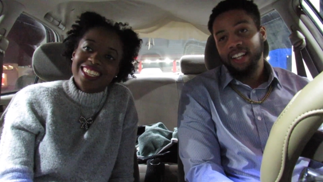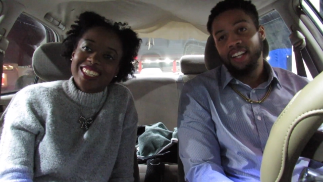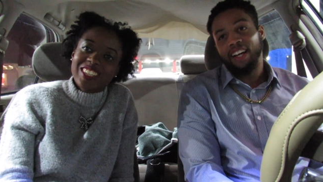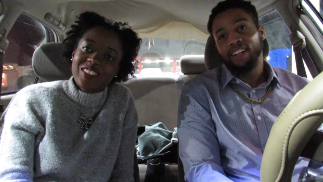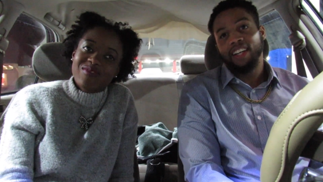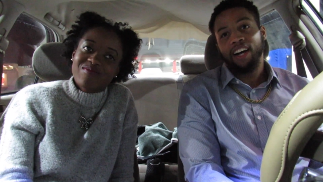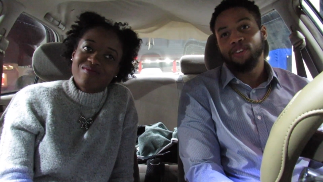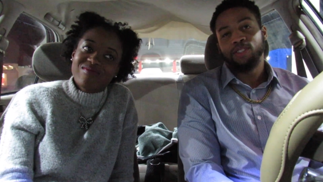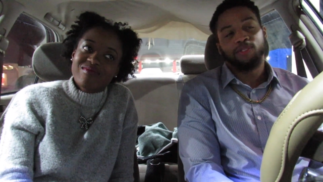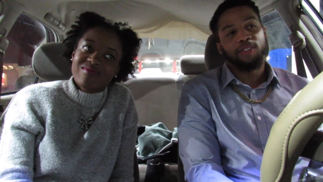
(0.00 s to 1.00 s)
Speaker 1: like I
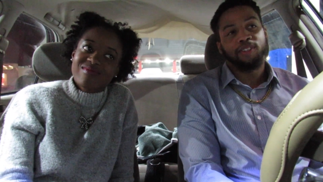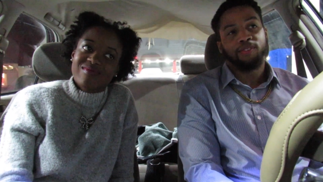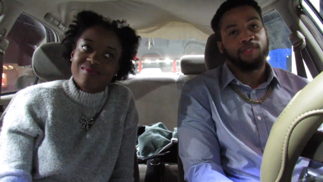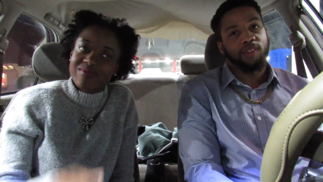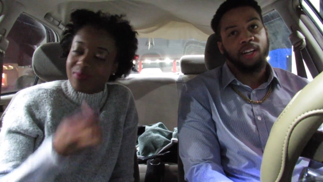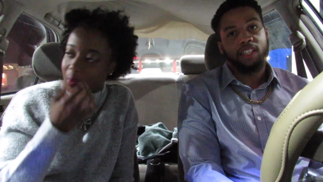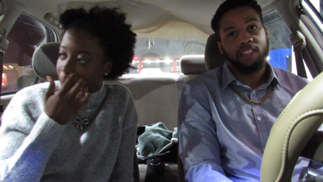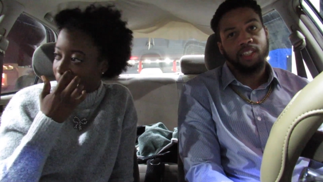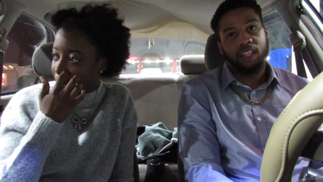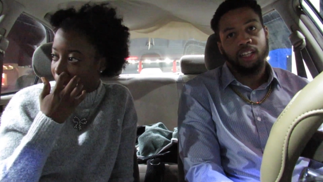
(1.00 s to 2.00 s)
was really
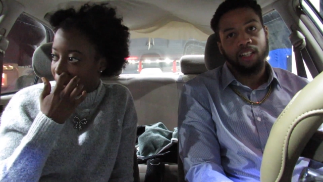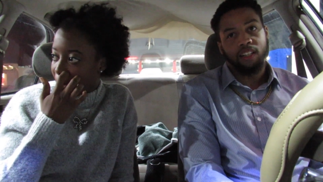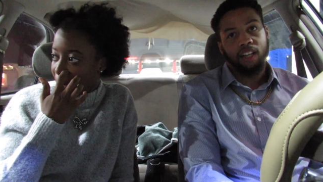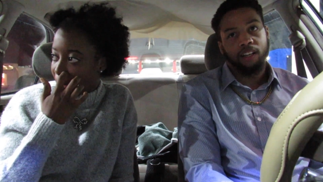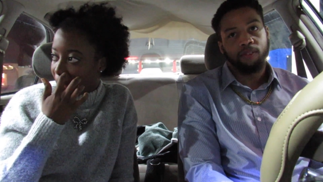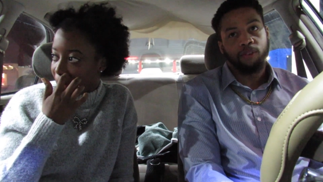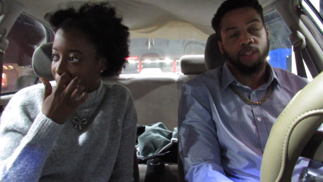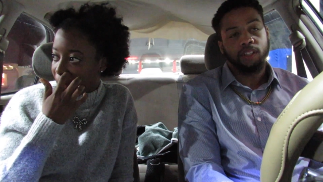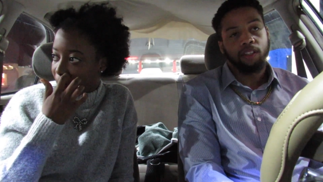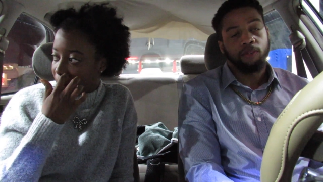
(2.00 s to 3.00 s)
fresh and like
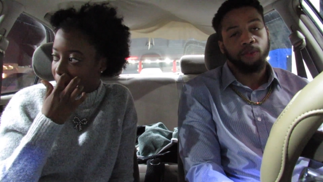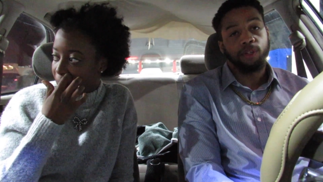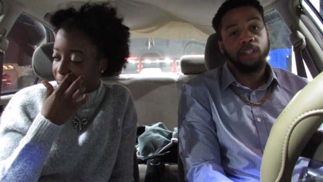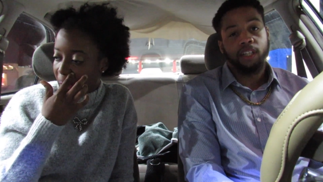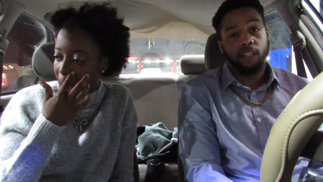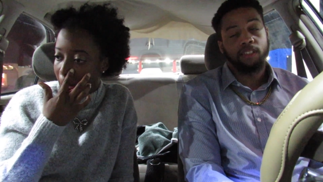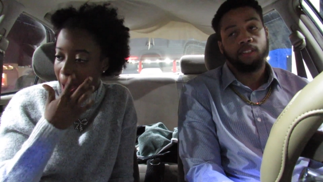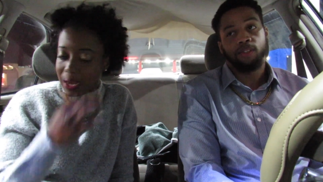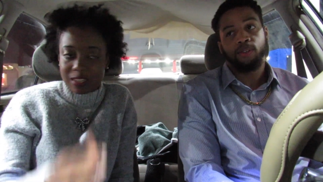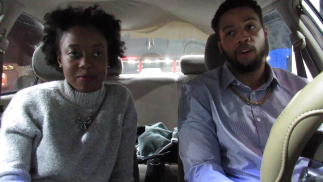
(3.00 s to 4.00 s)
really get, really getting
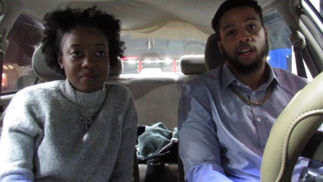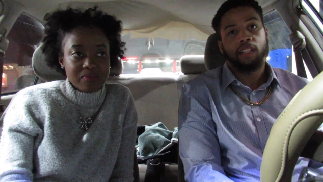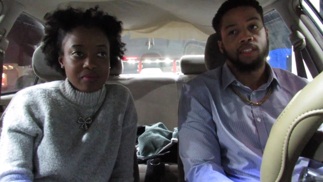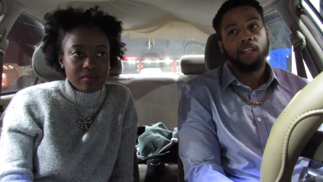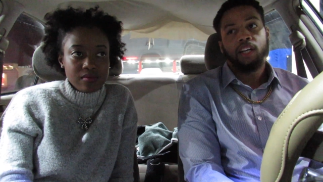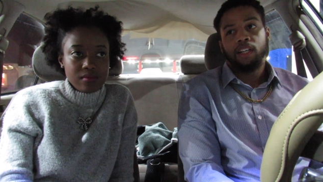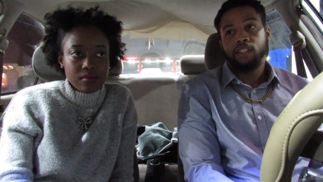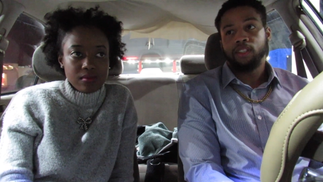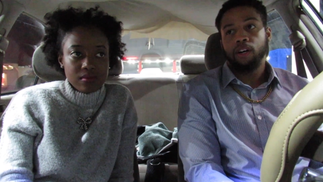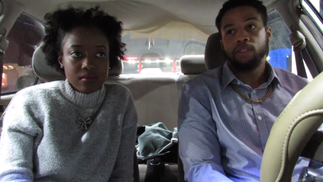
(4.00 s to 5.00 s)
to know Christ.
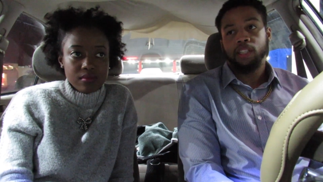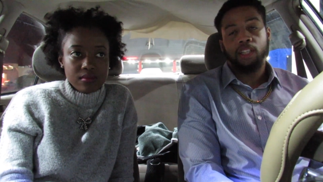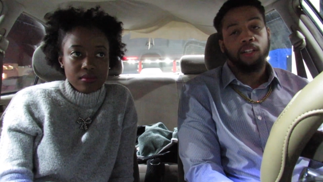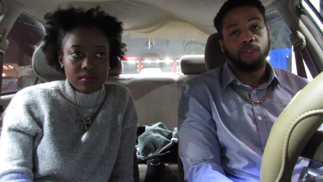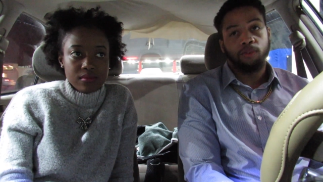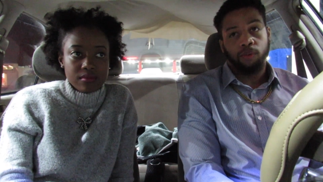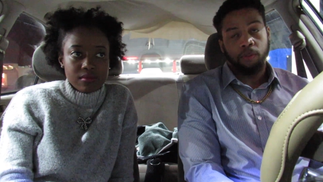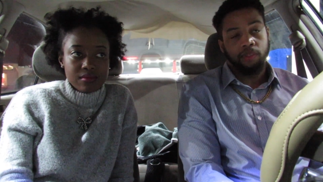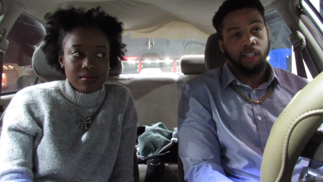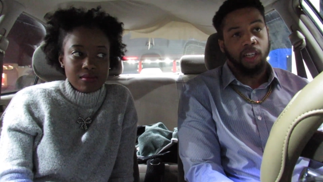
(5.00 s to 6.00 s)
And so I was at that
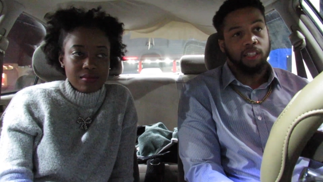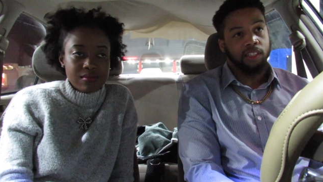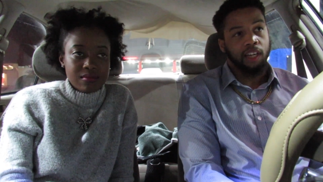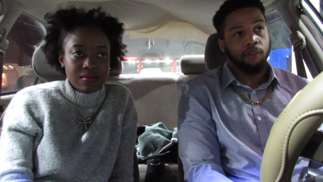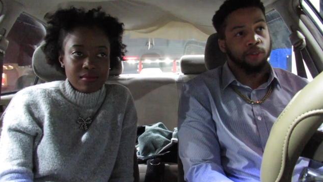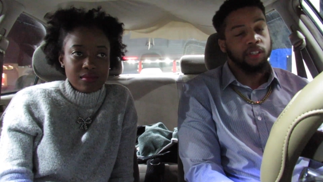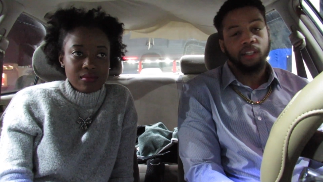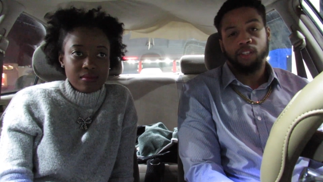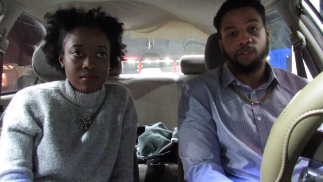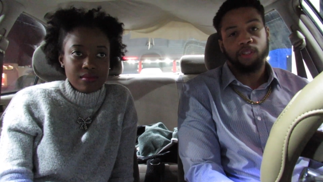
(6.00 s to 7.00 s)
lukewarm stage, that
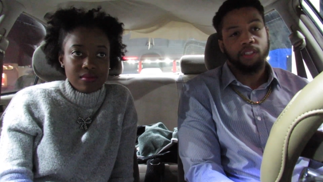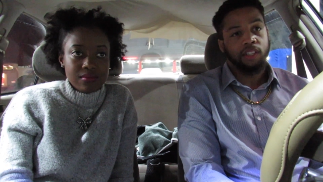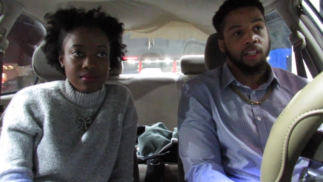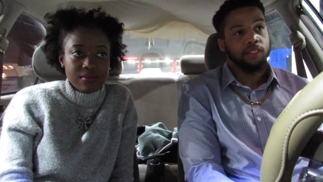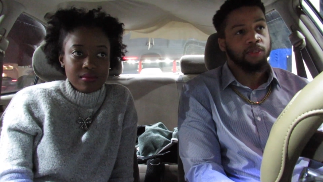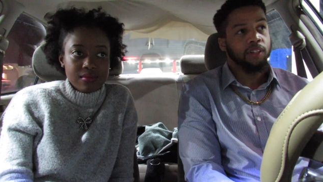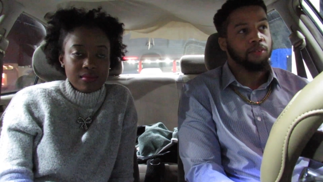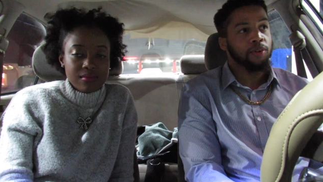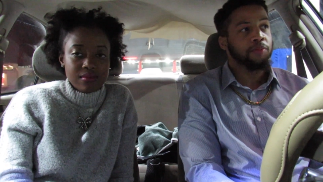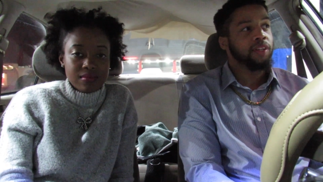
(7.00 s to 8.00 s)
really annoying stage
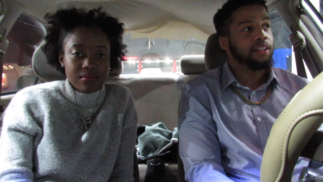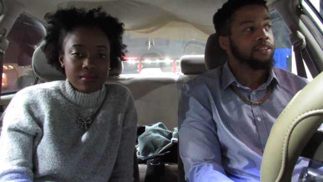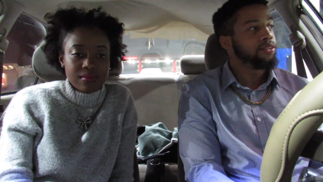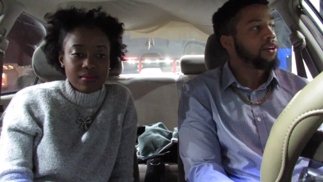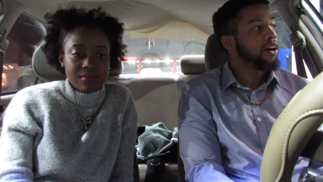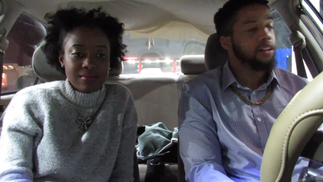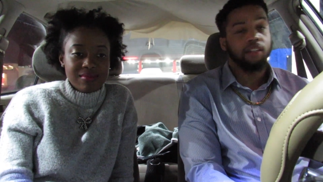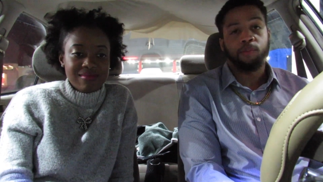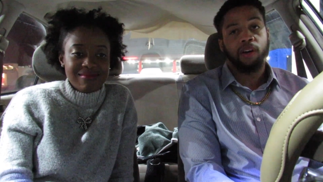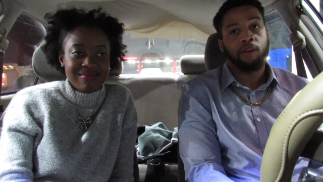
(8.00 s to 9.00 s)
where one minute you all
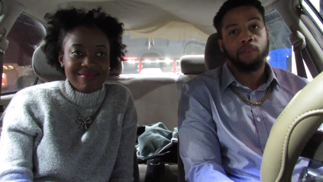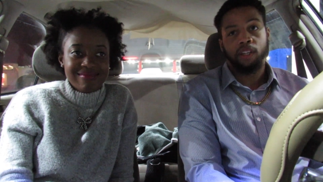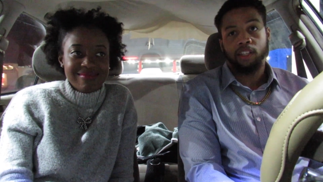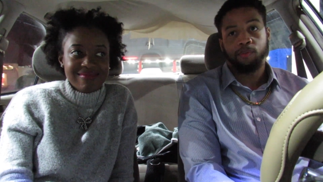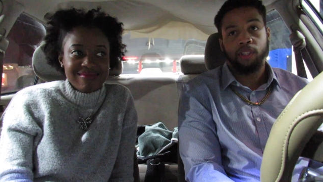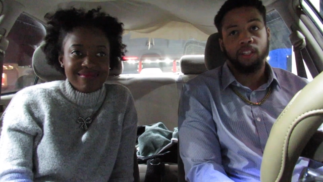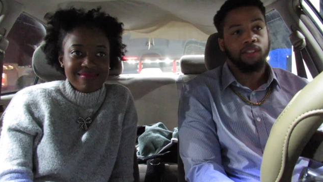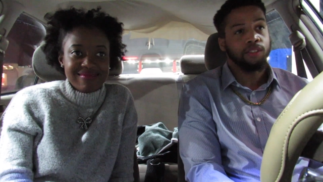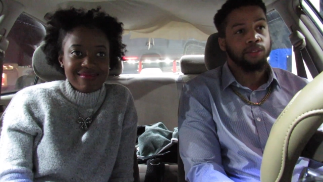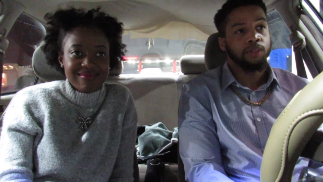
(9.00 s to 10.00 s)
in your Bible, the next minute
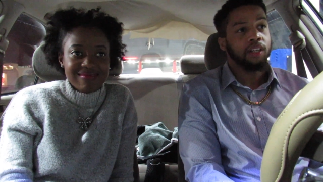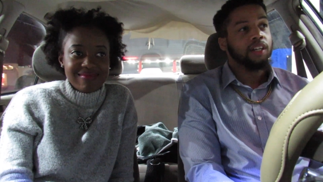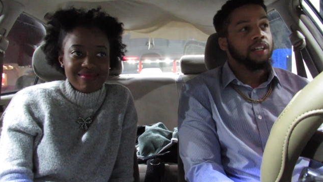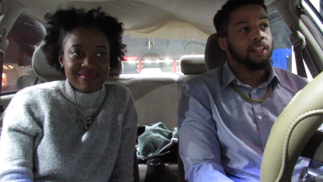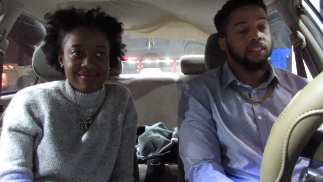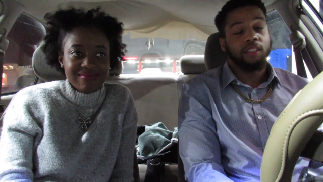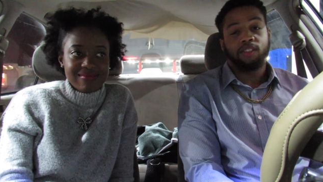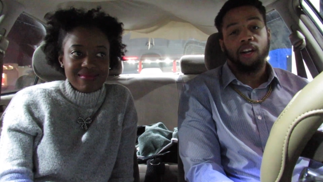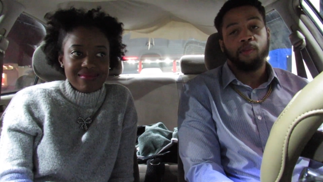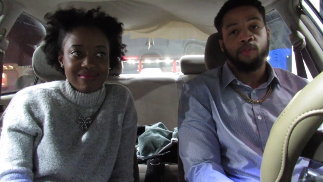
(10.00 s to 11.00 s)
you listen to
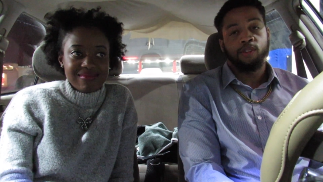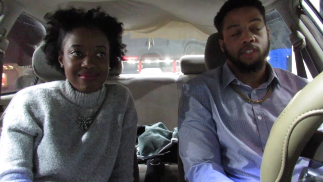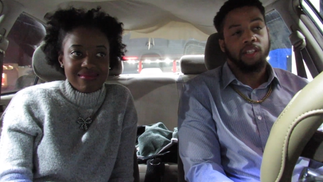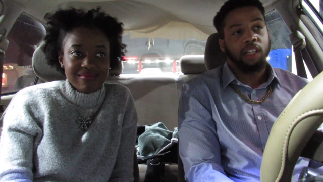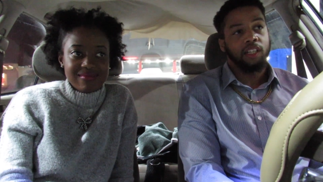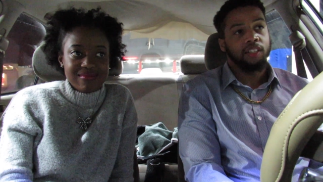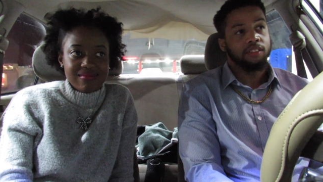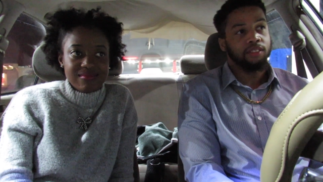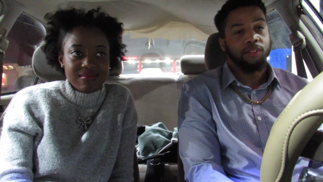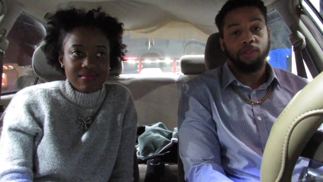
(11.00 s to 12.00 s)
trap music
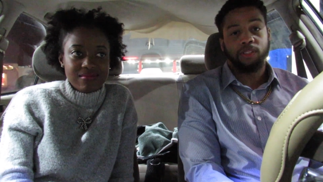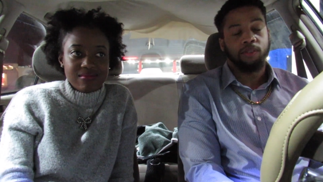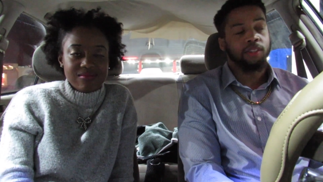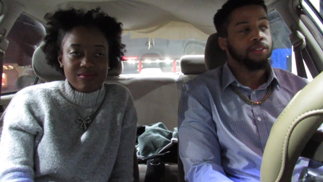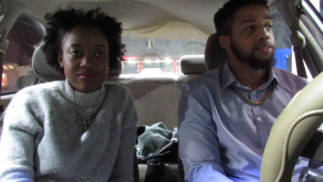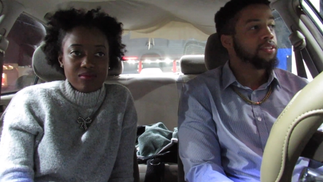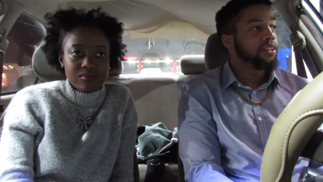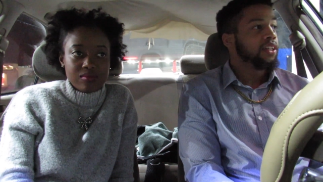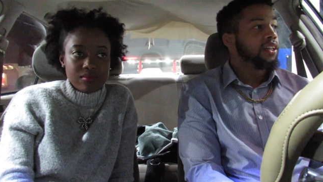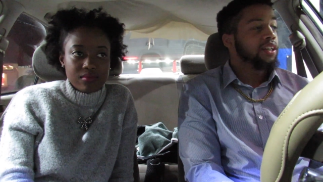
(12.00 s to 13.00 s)
and doing what you want to do.
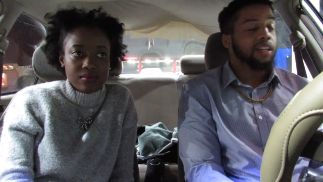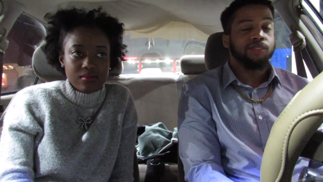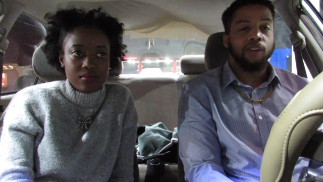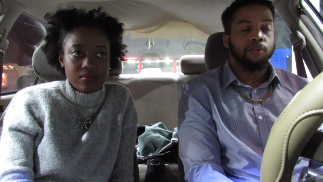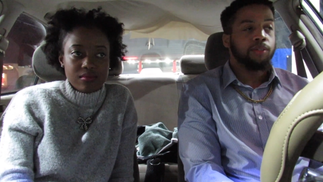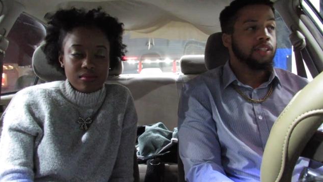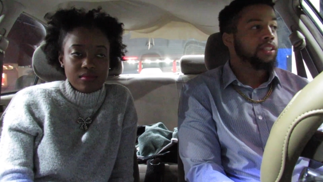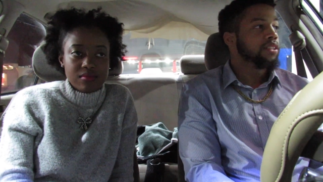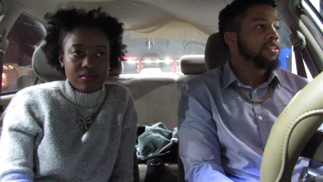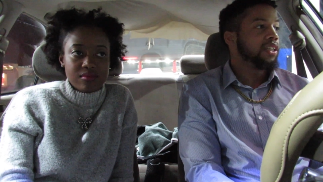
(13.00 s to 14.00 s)
And that's where I
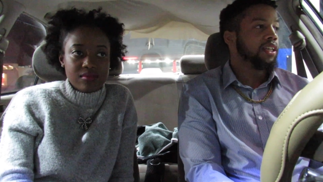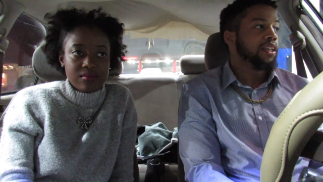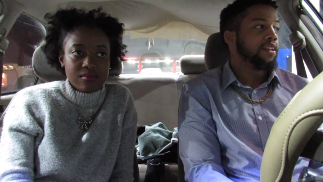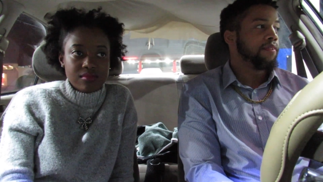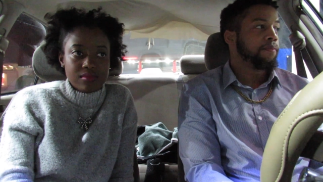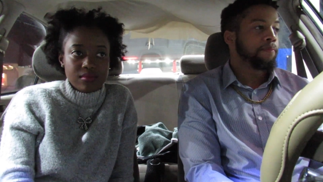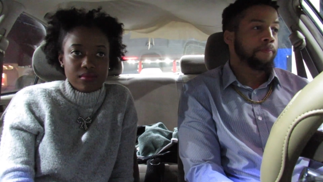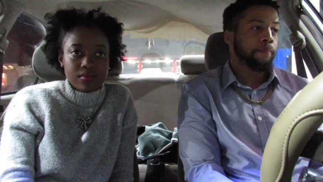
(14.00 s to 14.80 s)
was. And